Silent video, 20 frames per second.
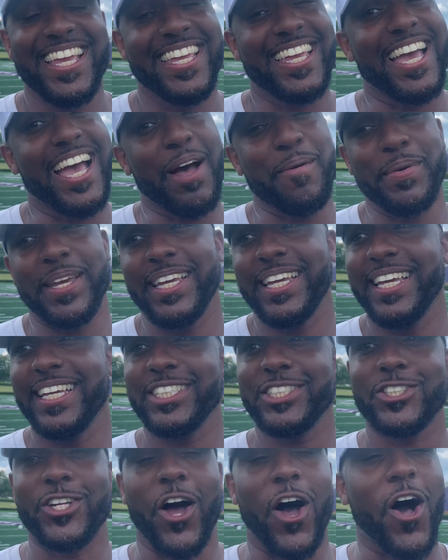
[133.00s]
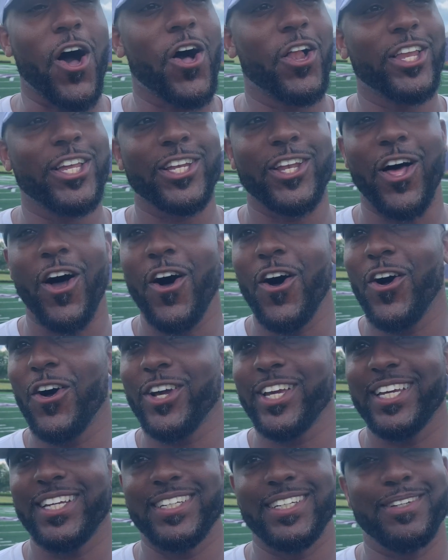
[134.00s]
Yeah, I mean, he's tall and
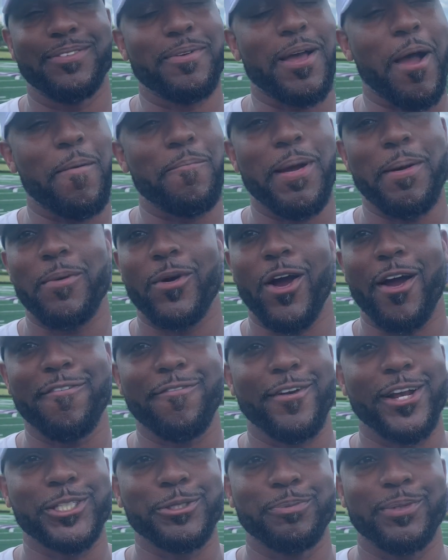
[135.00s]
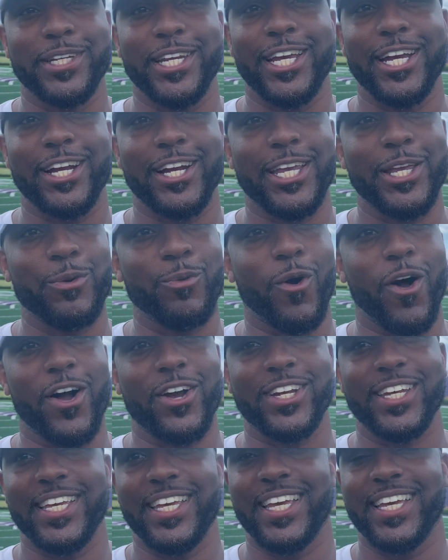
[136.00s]
long, and I remember our freshman year, he
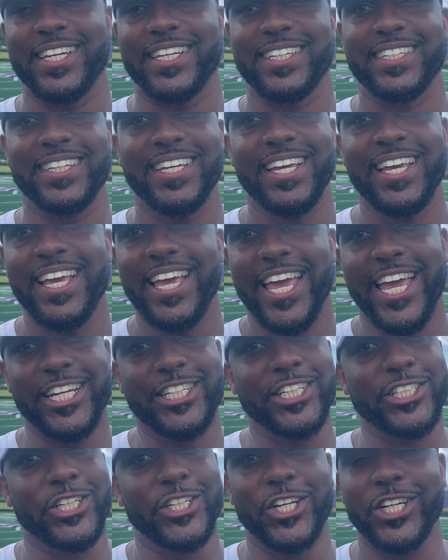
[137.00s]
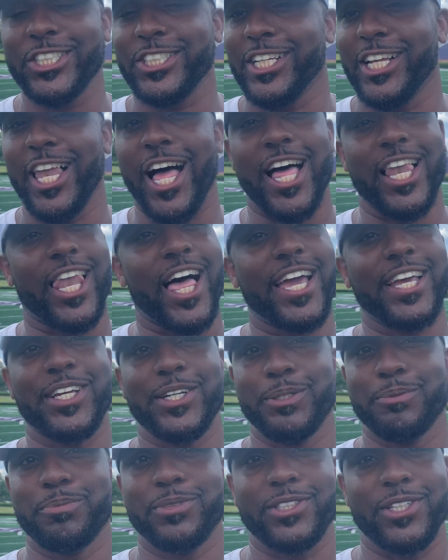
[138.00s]
walked in, and he just looks a lot like
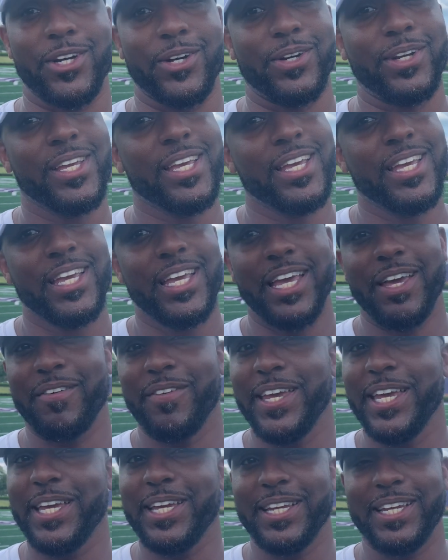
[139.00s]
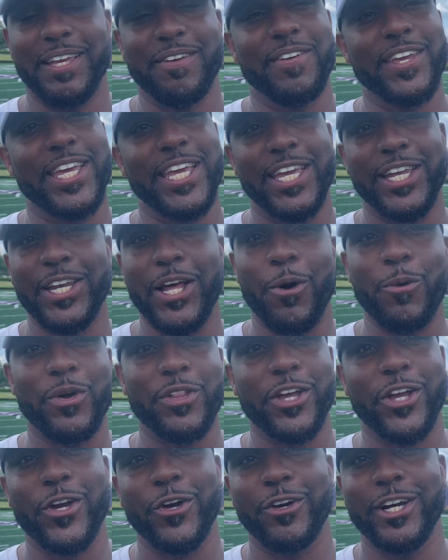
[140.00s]
him. So if he can end up
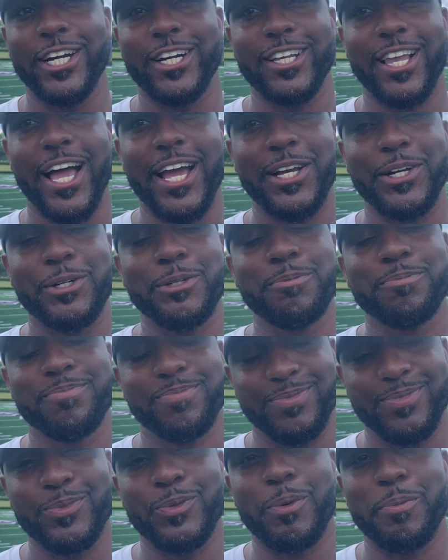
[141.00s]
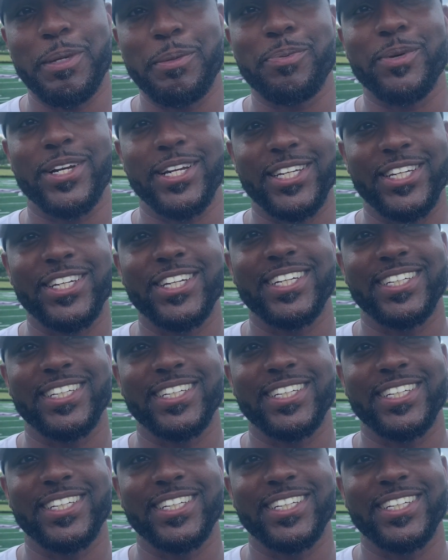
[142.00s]
with a career like him, we'll be pretty good.